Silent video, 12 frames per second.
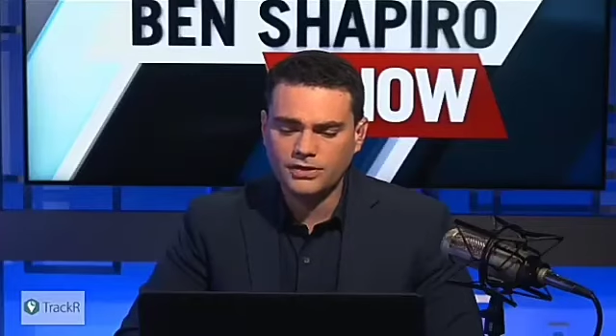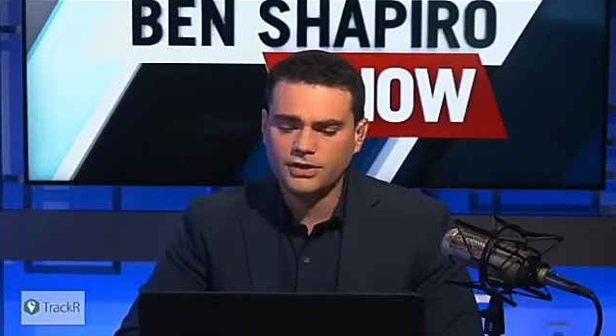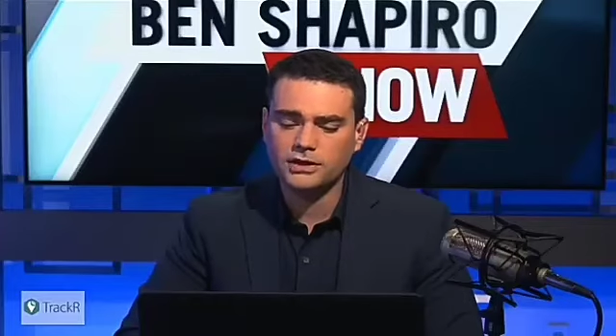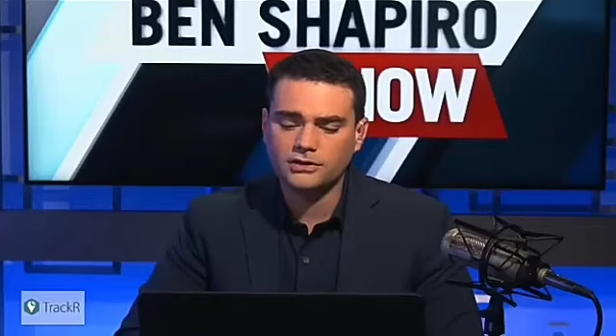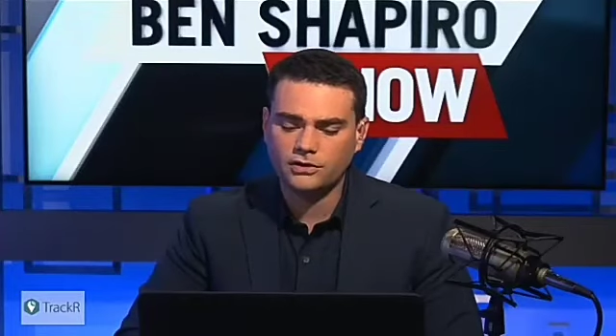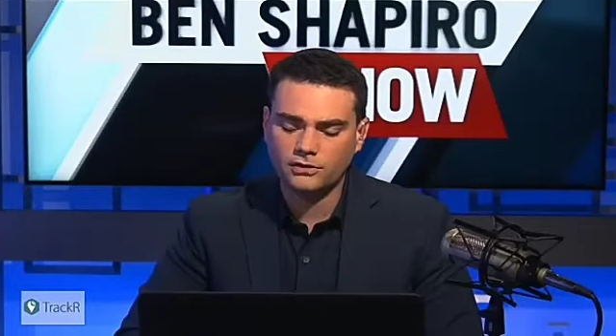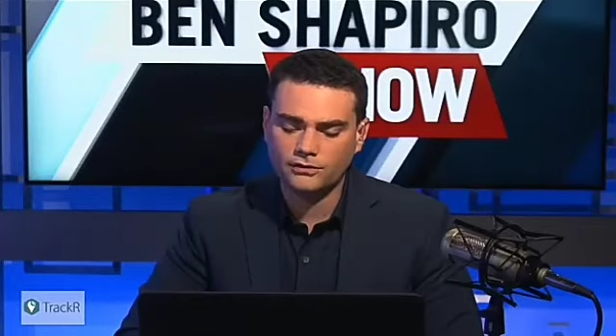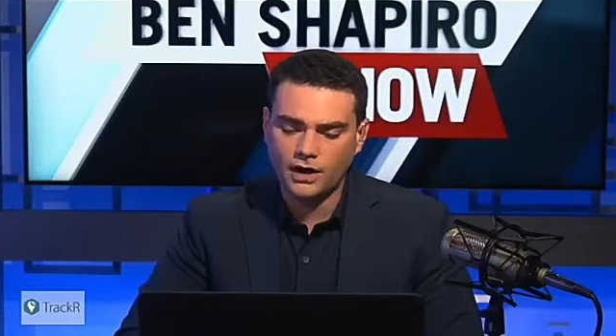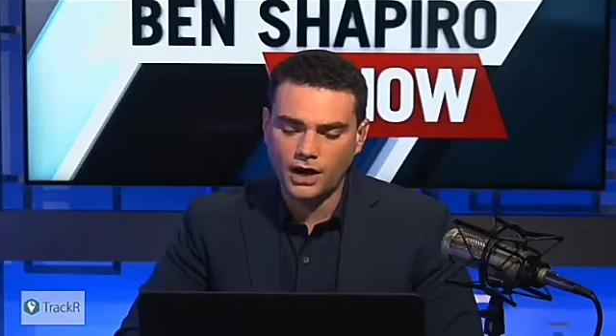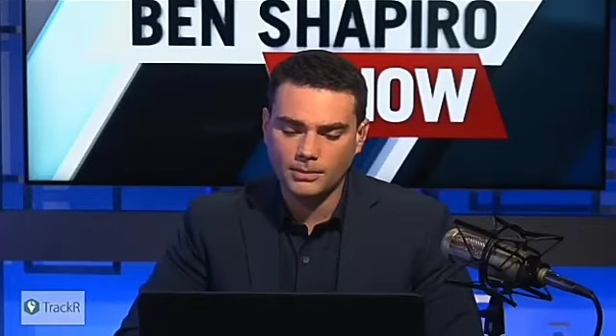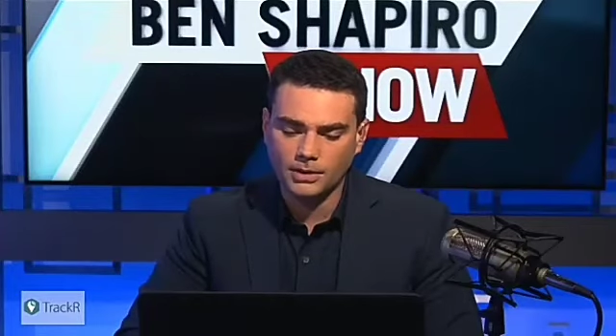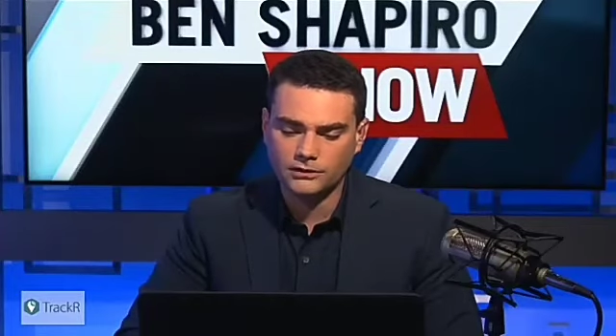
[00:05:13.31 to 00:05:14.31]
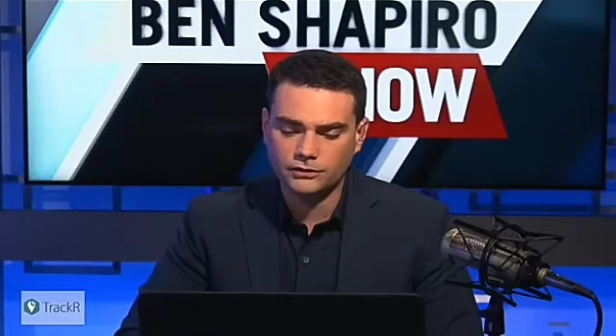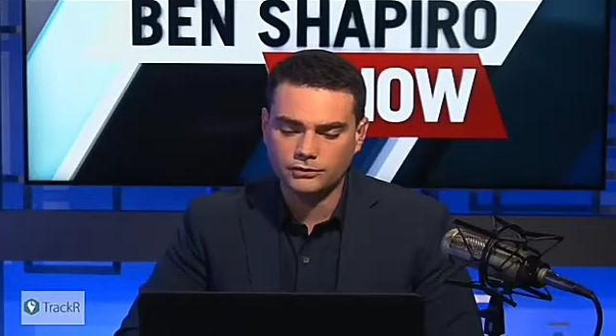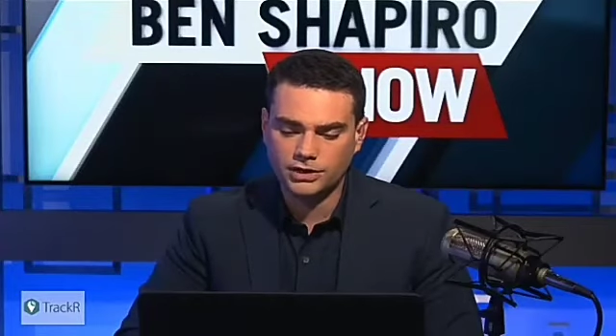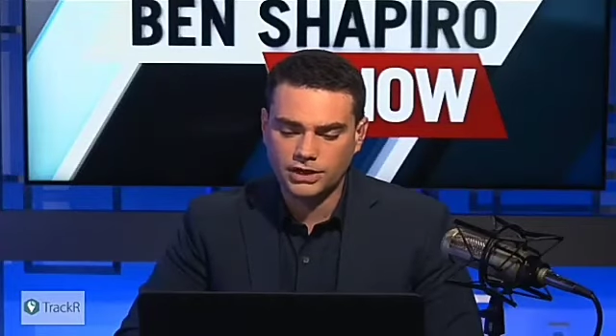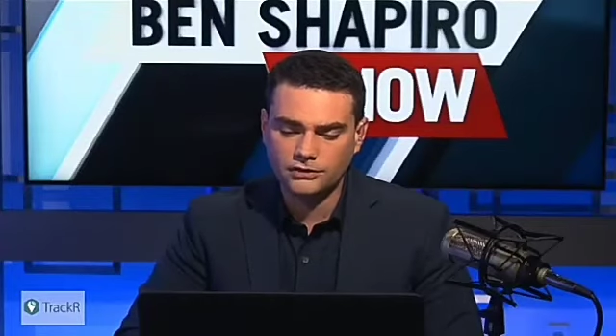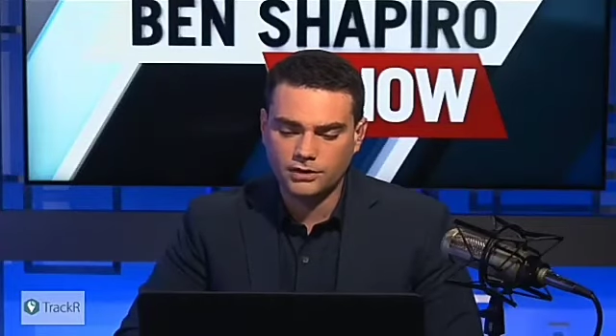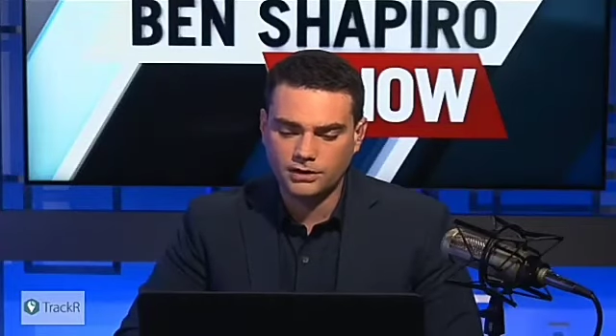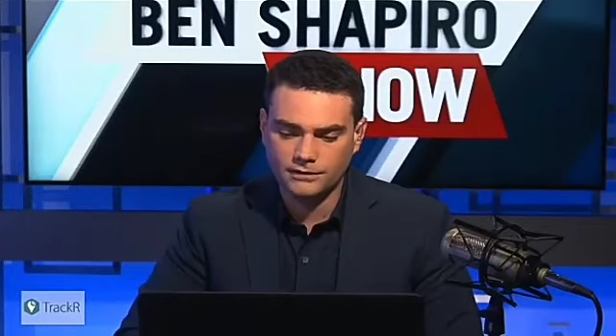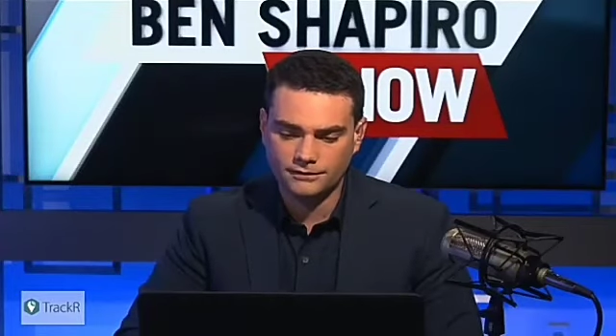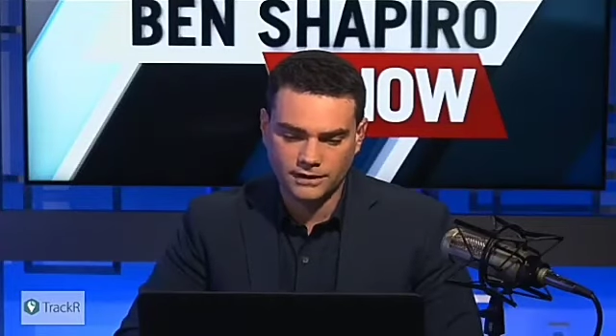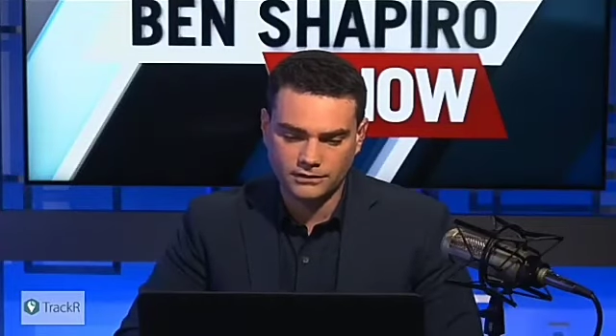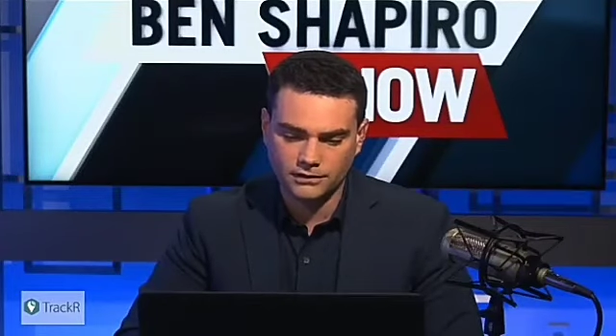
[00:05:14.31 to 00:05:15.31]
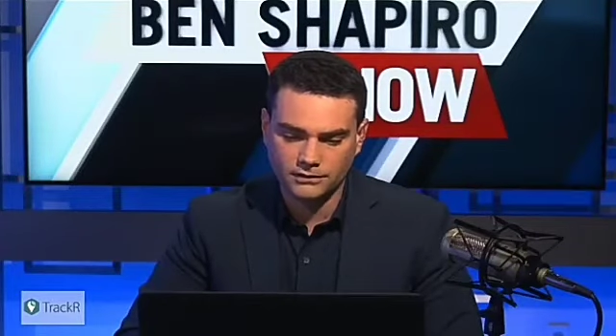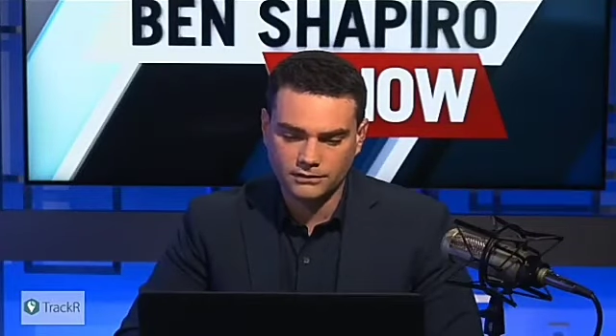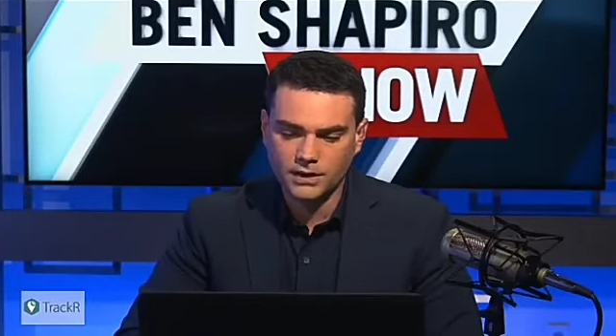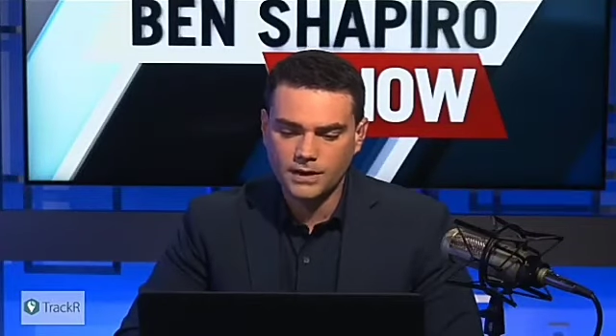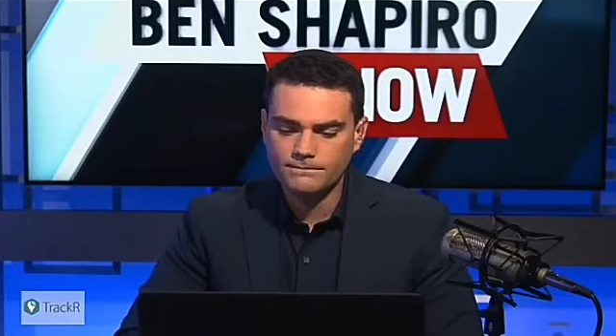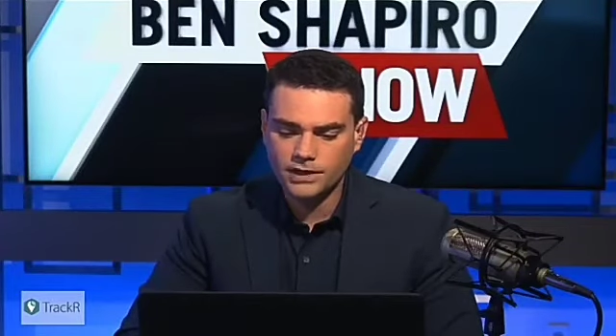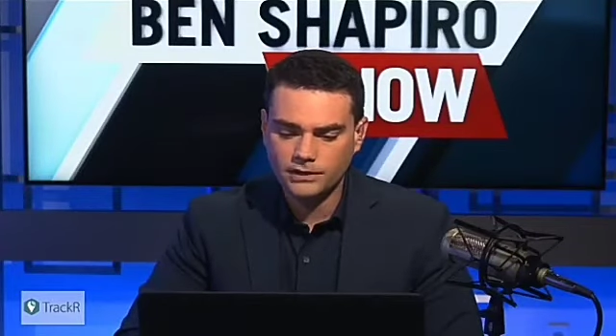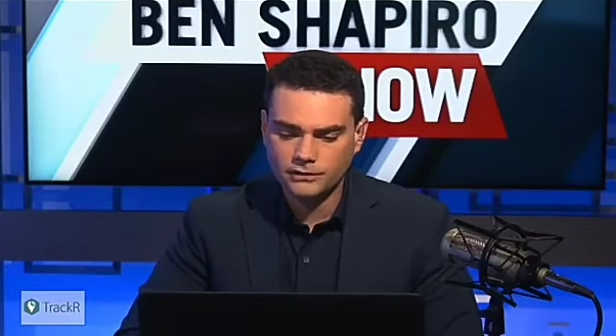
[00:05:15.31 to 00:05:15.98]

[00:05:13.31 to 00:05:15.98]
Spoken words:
ethically justifiable and strategically effective.